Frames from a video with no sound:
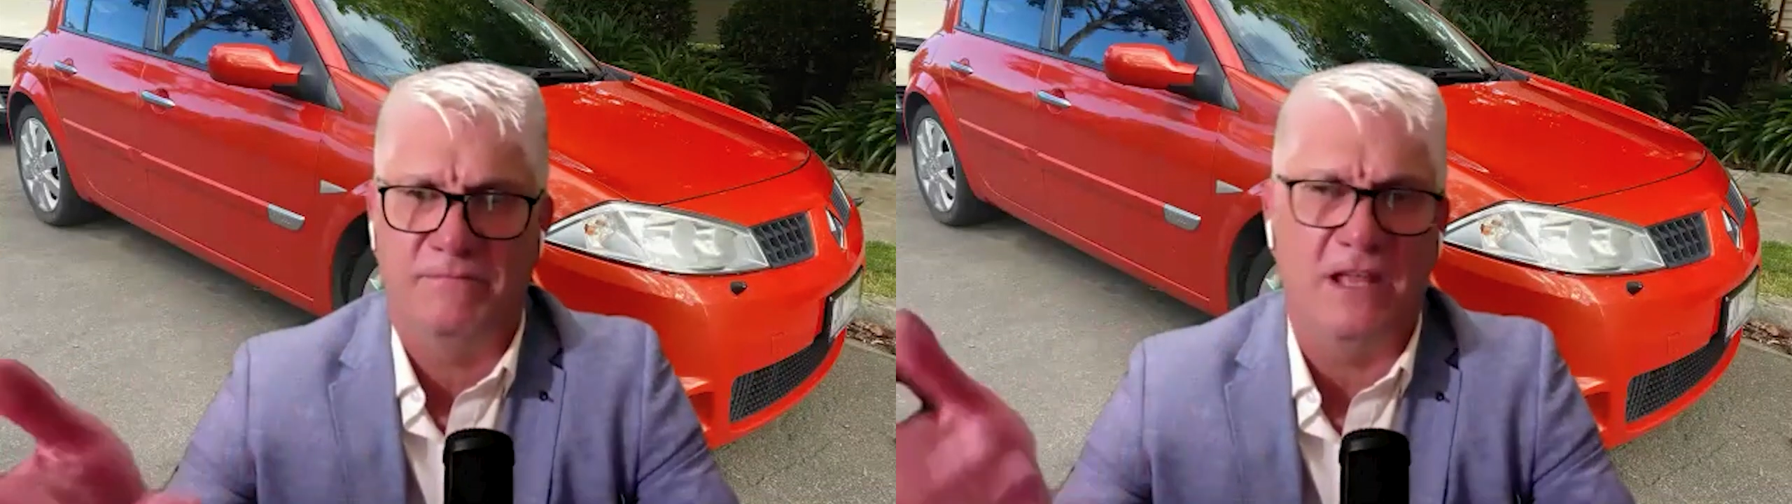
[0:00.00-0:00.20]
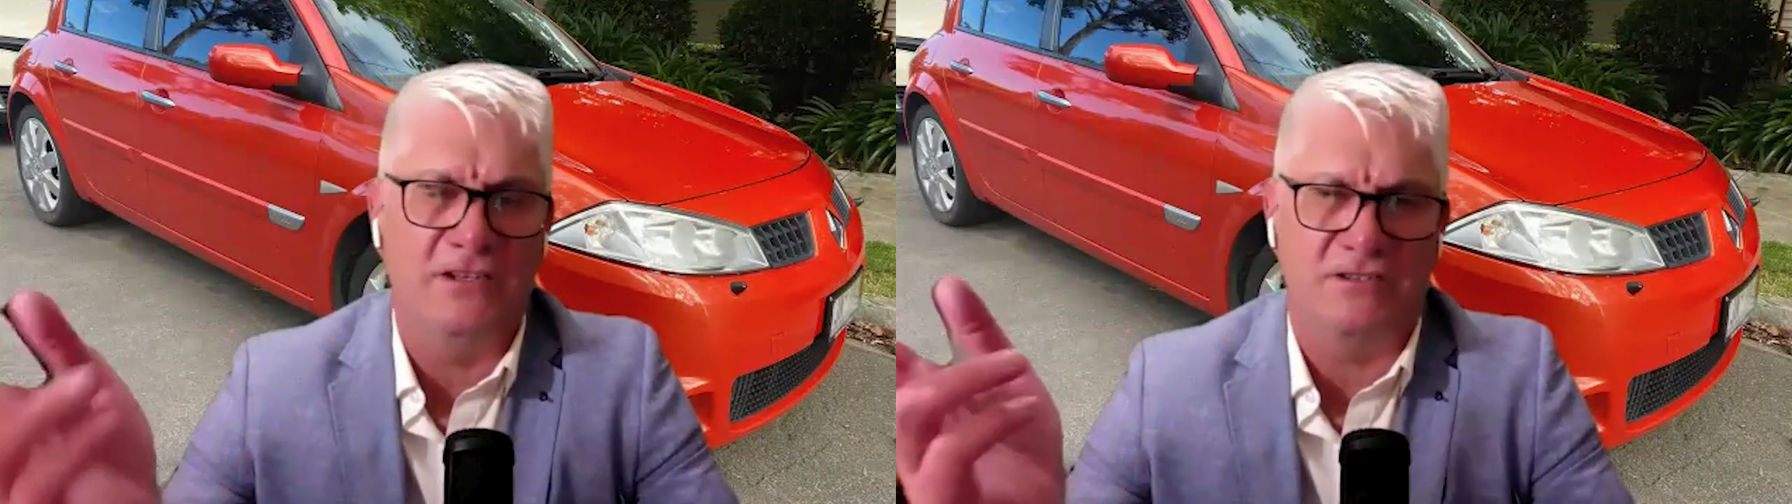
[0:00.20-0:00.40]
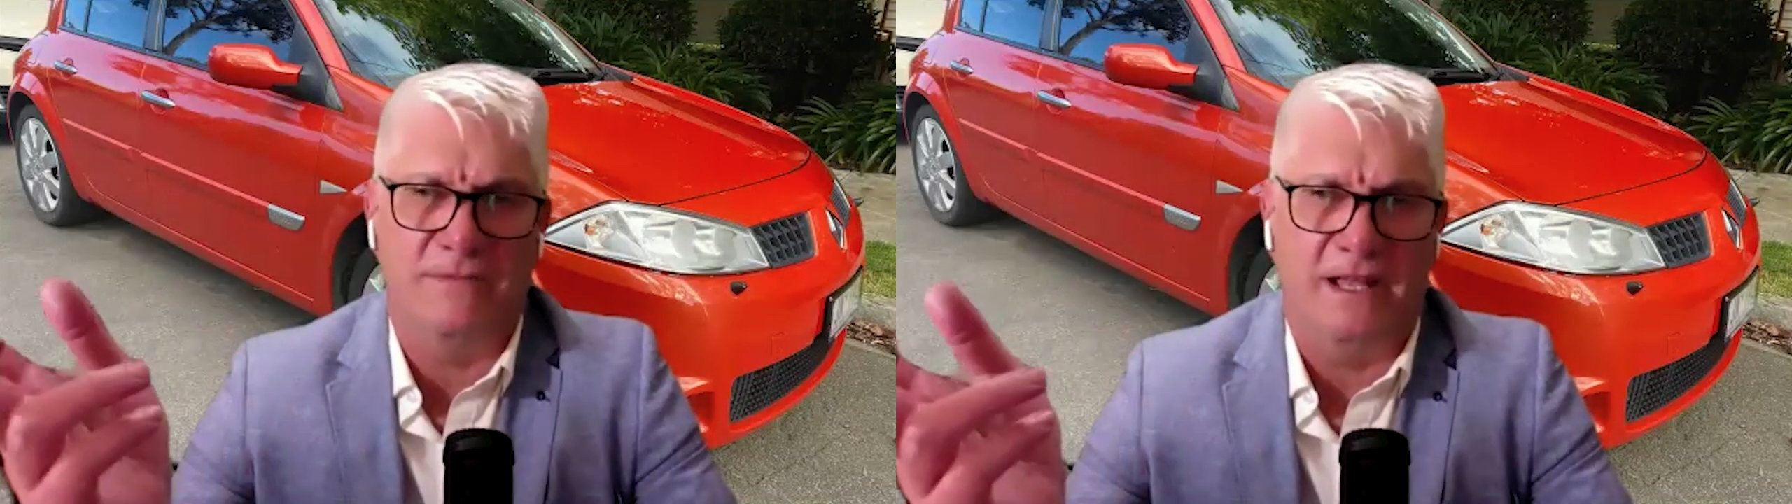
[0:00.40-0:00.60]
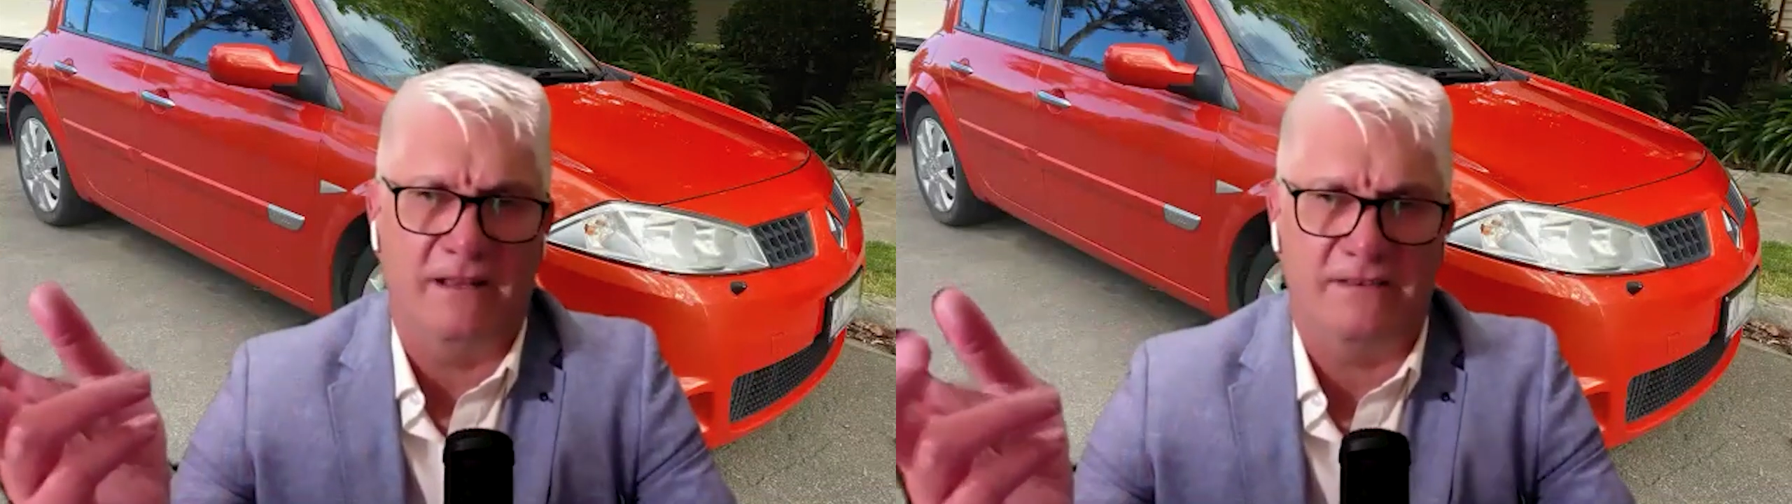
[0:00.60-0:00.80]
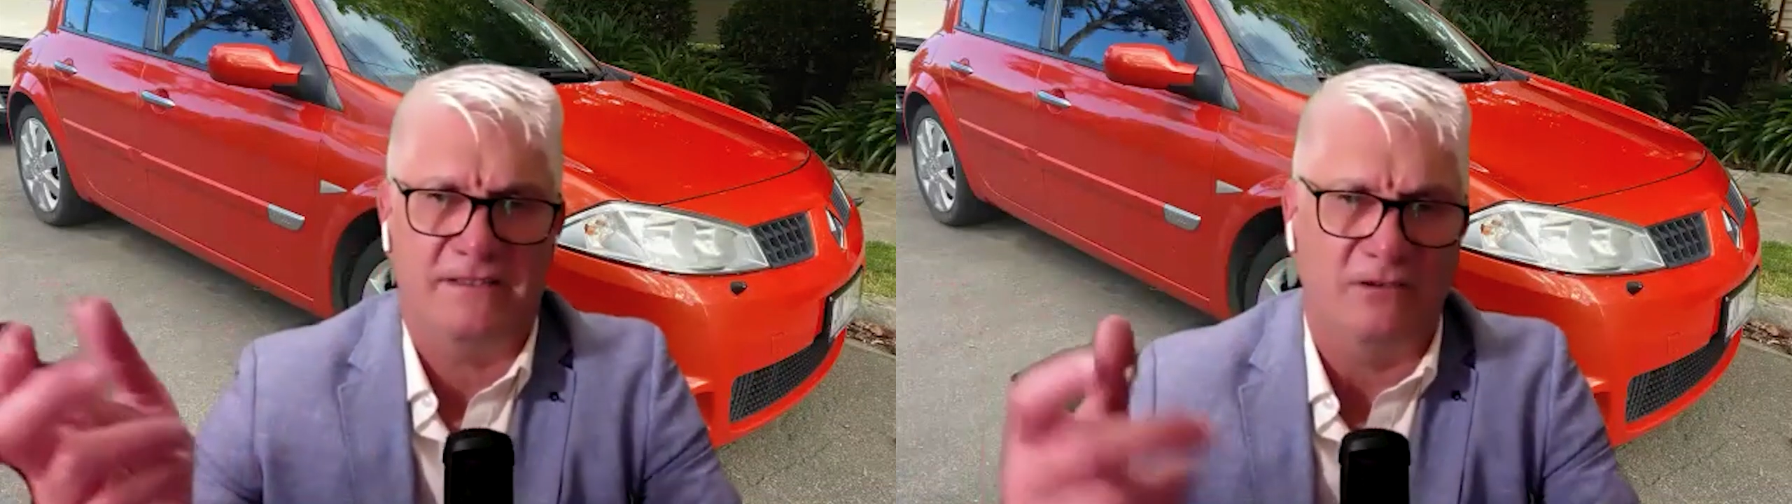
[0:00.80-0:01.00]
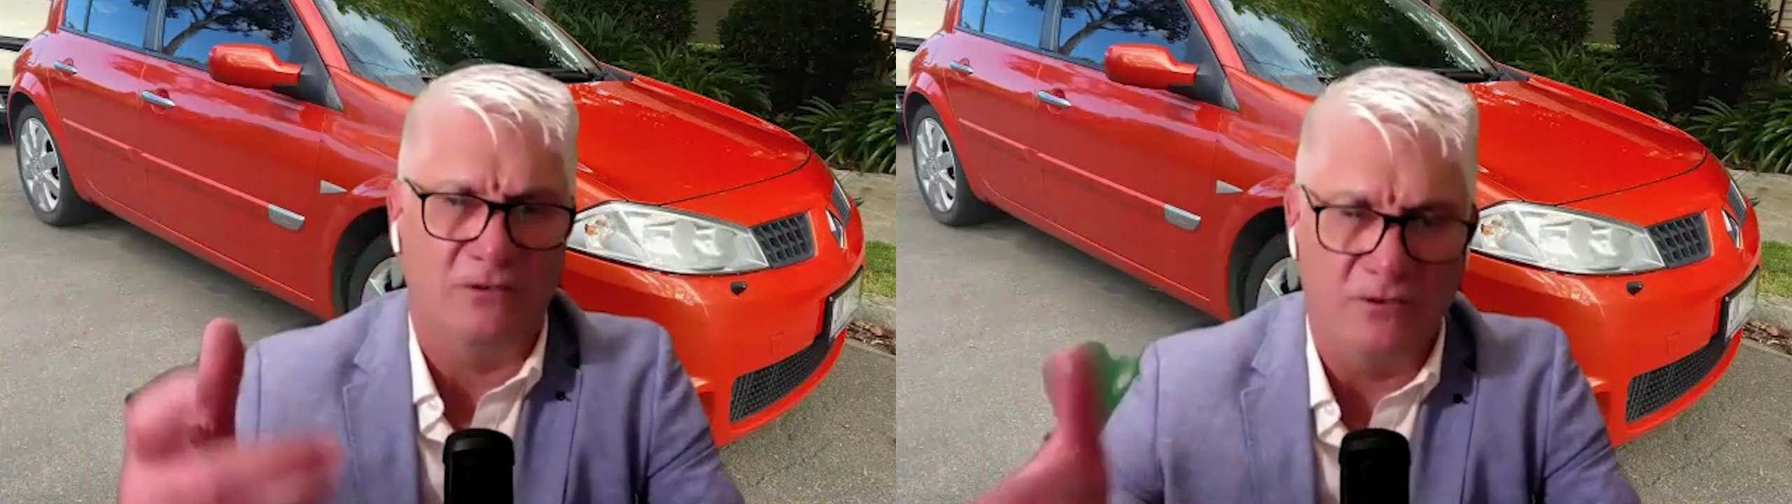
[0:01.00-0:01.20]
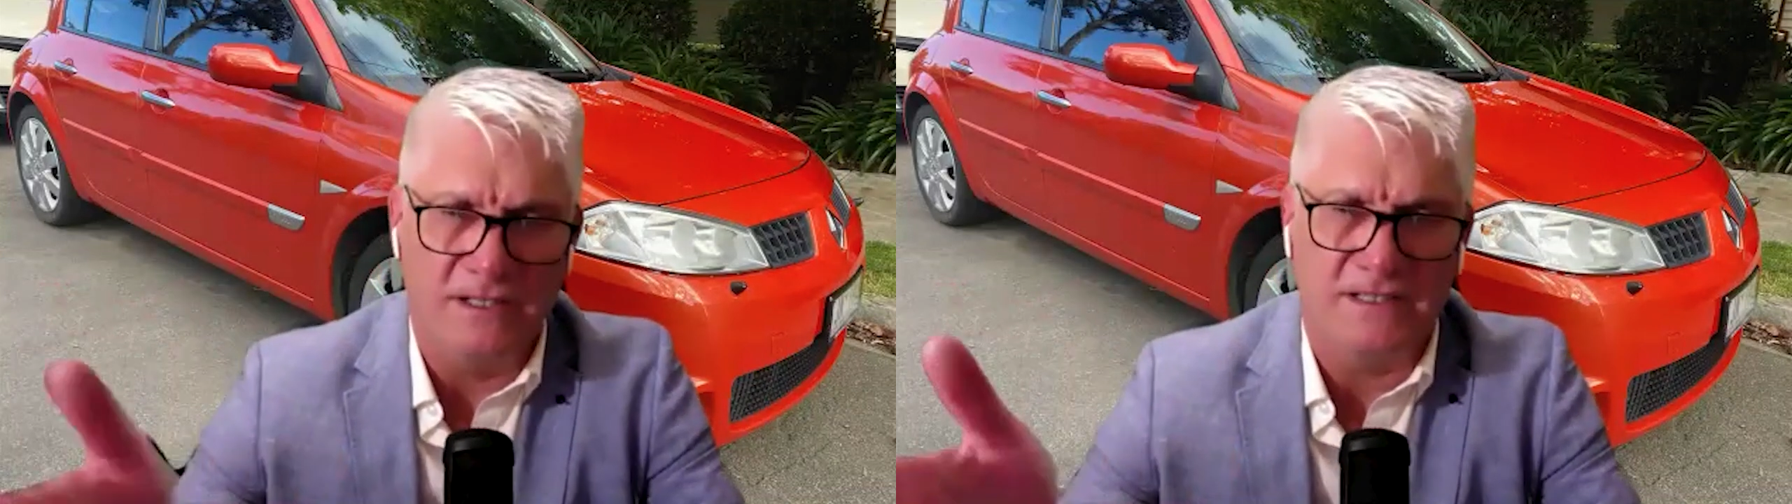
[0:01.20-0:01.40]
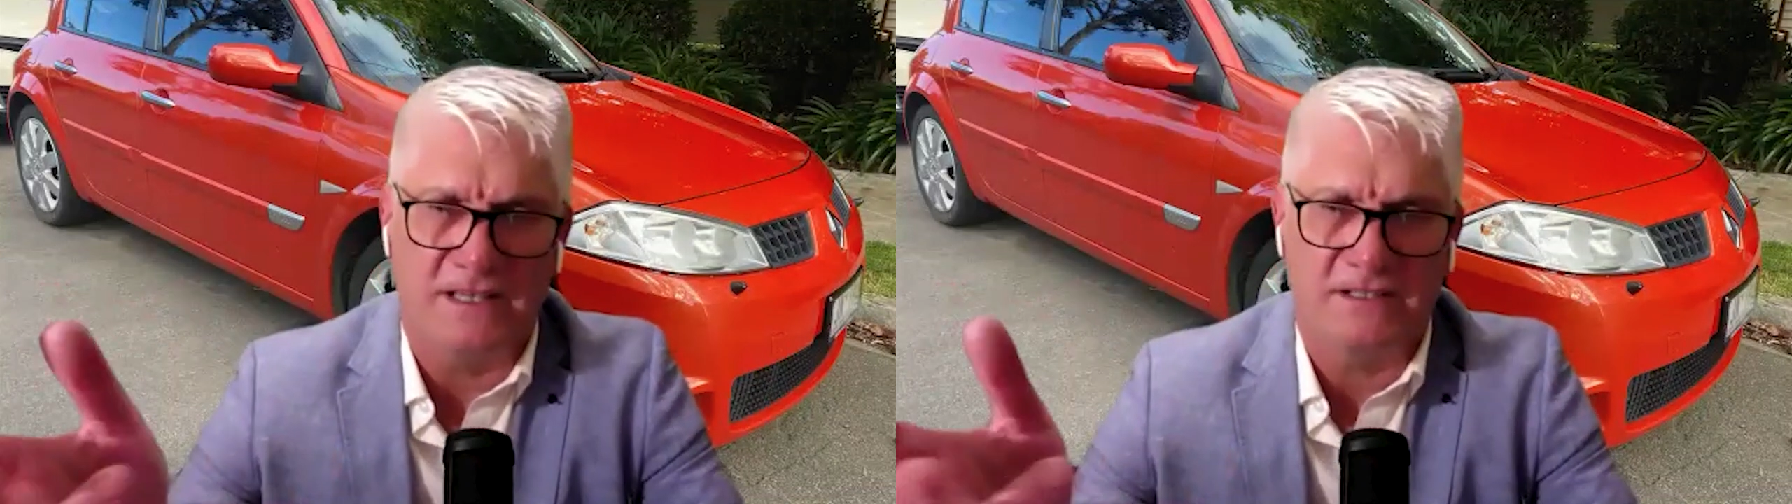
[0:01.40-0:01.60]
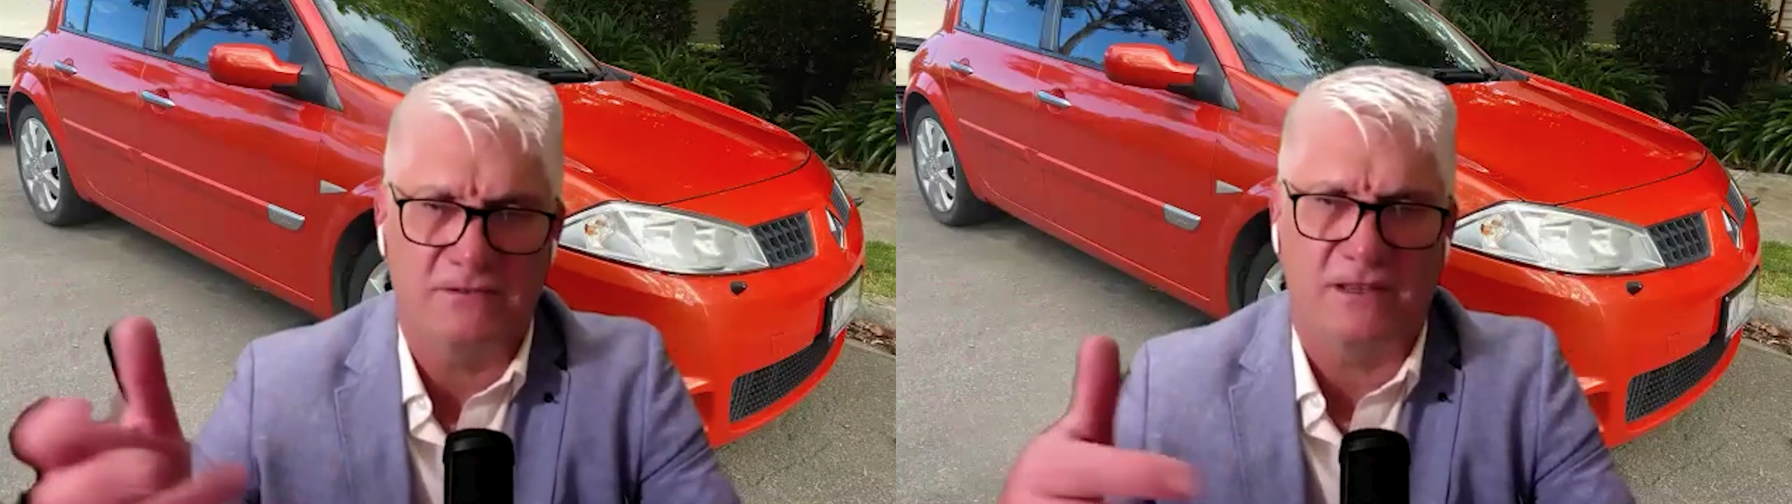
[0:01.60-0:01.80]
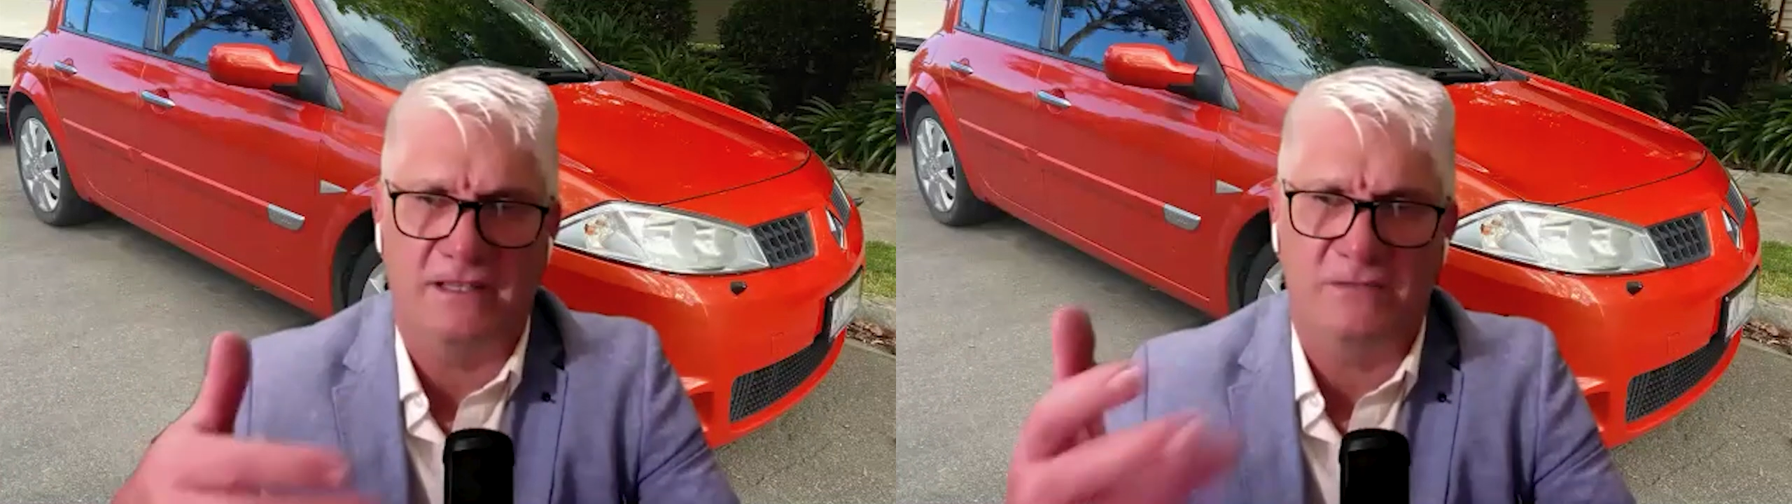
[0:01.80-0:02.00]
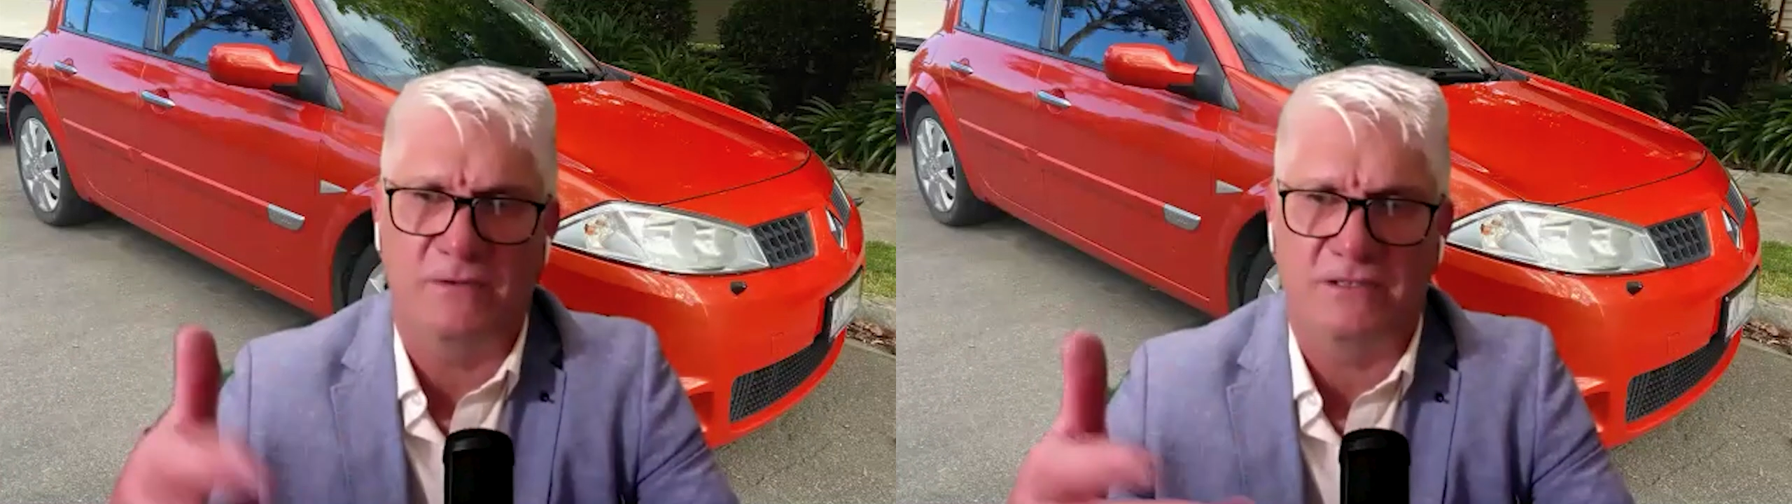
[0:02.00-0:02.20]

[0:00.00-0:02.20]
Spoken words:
engine mounts and all these other sort of things,